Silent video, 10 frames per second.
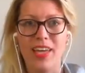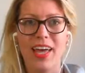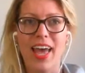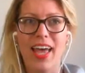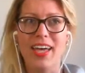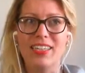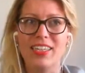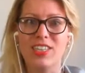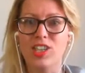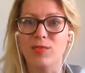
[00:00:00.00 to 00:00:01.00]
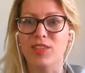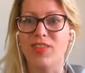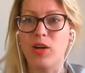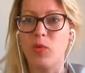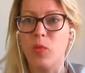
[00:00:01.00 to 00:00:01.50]
and in terms of
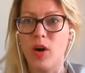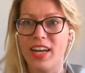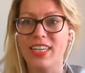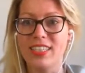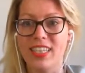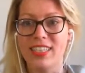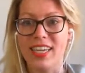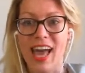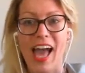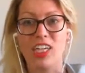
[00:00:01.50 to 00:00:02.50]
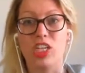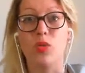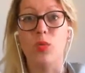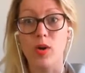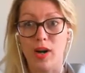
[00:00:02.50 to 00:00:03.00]
like what is this thing actually
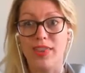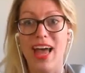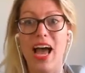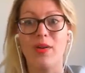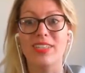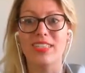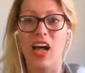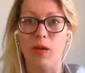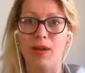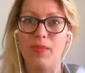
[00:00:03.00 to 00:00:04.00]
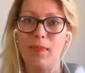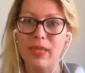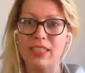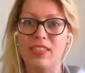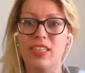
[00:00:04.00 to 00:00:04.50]
worth? How is this helping my
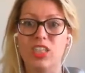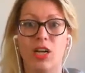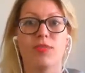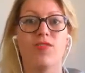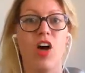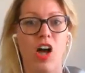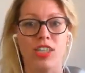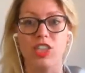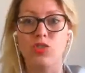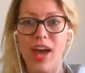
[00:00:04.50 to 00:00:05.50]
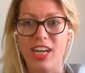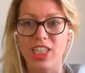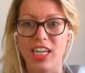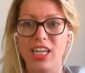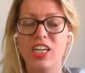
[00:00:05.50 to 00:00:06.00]
business in terms of content
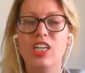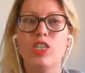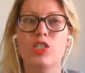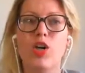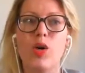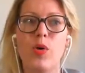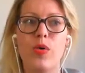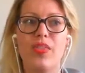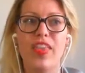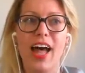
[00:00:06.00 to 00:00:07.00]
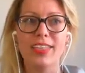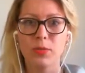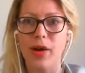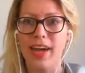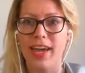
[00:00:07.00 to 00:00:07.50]
strategy? So that's
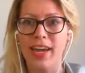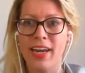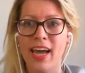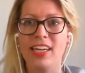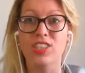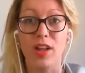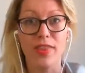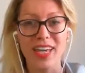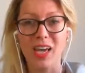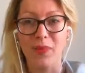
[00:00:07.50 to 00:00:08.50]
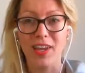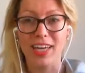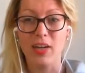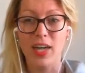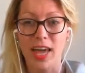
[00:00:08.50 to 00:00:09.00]
why I started thinking about
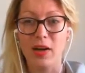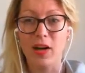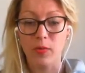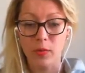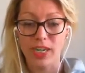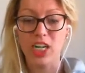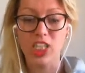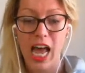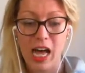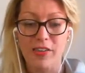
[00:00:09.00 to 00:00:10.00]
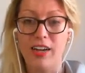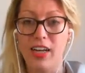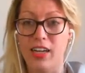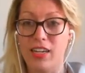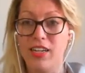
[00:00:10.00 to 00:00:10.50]
like, okay, we need to have
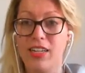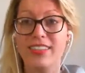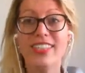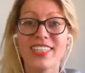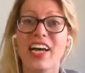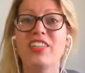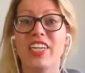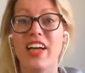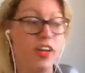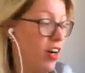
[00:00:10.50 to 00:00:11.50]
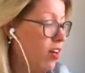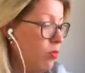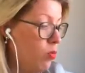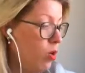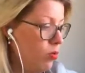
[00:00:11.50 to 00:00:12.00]
a sit down together.
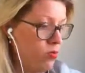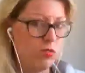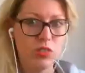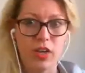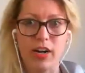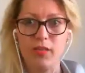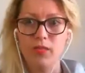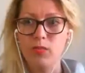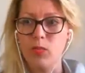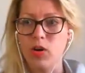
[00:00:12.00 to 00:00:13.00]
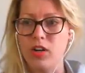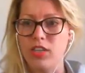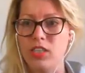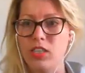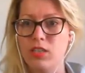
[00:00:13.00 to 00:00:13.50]
Woo! Sorry, water
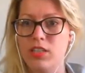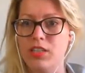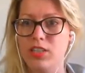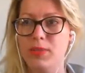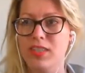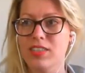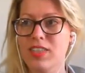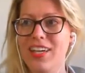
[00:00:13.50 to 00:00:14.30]
nearly spilled.